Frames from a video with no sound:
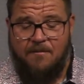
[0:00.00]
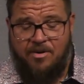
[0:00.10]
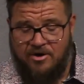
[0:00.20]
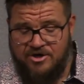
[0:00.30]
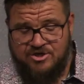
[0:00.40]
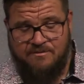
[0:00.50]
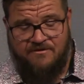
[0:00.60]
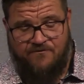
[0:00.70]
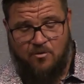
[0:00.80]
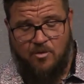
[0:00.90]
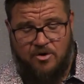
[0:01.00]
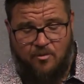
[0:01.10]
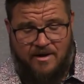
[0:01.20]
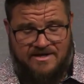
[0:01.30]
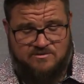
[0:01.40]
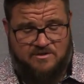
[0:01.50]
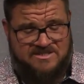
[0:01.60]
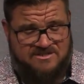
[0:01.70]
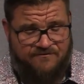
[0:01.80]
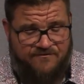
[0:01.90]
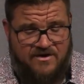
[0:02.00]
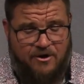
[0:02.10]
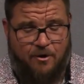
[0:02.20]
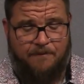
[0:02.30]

Punishment for runaways was severe,